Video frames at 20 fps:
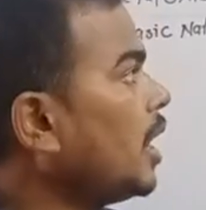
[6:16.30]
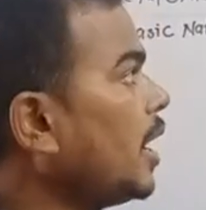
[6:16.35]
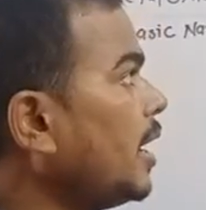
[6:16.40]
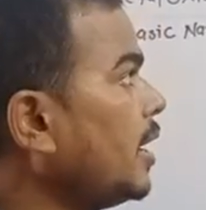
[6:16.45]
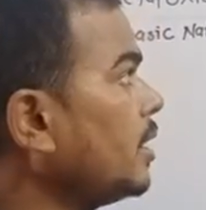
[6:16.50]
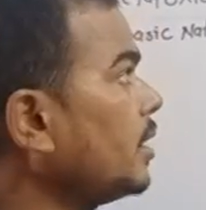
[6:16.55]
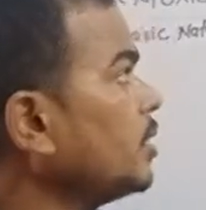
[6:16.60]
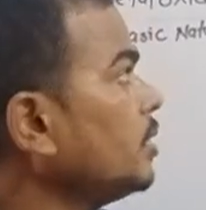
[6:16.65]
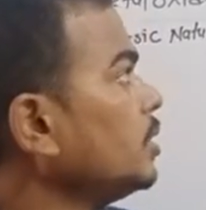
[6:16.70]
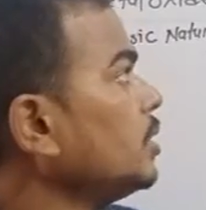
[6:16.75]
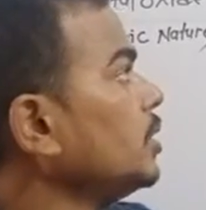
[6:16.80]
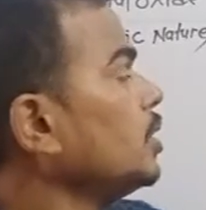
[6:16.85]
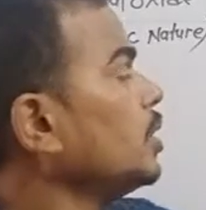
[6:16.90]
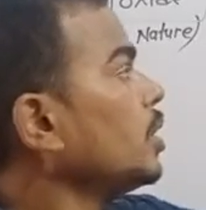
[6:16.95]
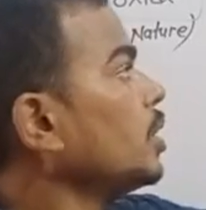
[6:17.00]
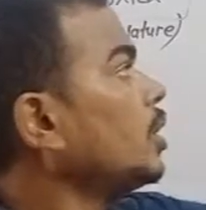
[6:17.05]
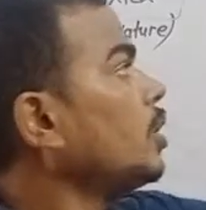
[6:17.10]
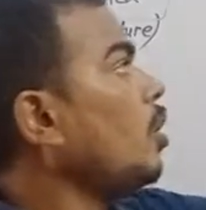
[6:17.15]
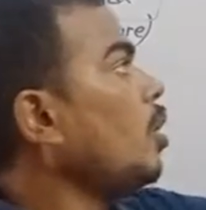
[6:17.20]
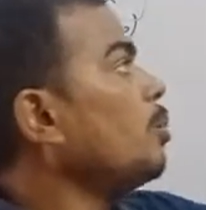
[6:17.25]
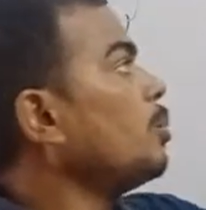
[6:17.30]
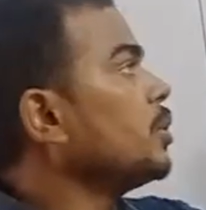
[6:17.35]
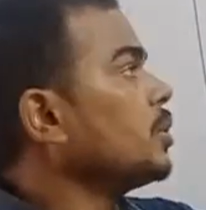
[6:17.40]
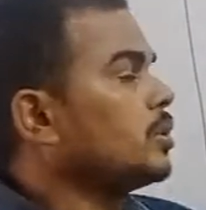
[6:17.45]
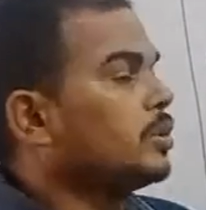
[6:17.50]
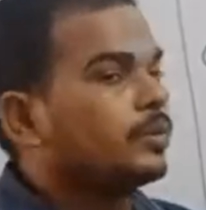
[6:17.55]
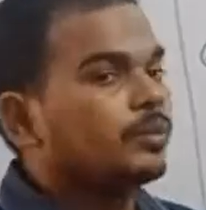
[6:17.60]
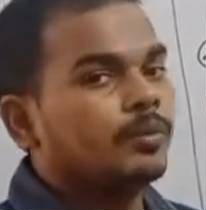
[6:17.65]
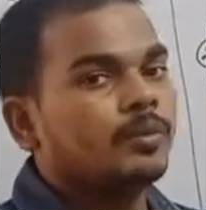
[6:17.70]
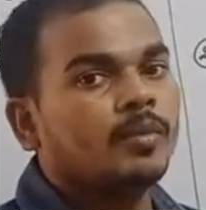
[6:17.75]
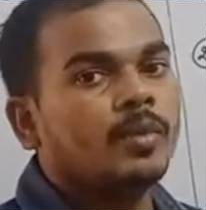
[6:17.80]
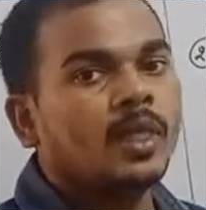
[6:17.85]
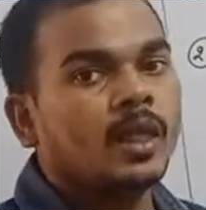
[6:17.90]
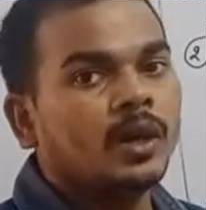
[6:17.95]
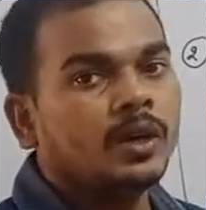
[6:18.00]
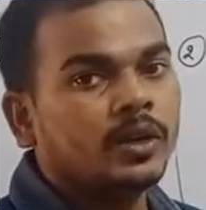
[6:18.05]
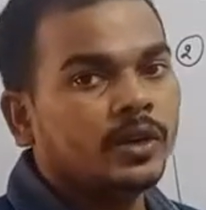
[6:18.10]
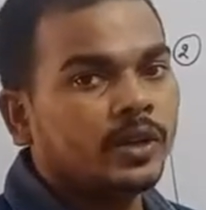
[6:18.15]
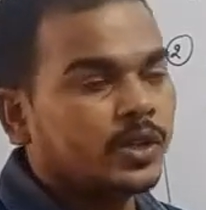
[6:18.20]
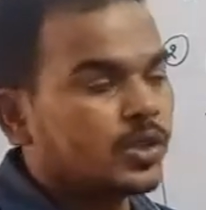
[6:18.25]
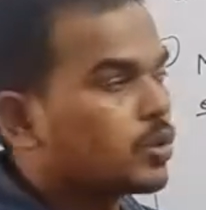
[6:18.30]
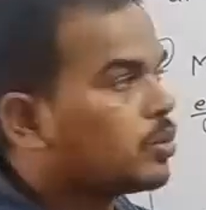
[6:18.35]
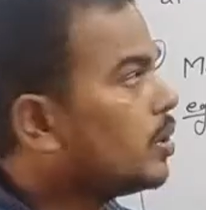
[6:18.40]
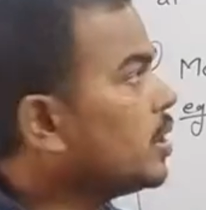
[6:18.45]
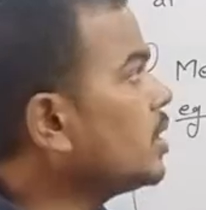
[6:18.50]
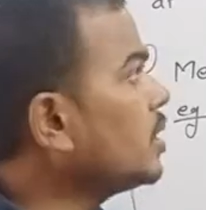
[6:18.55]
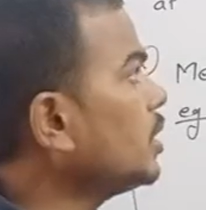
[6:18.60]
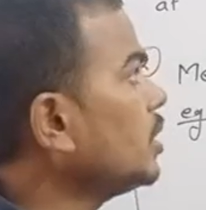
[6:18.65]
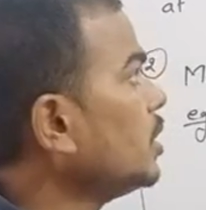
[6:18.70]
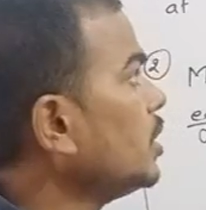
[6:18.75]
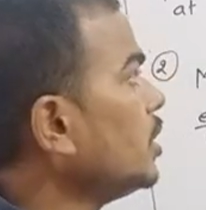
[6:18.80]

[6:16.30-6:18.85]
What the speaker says: And copper. Dear student,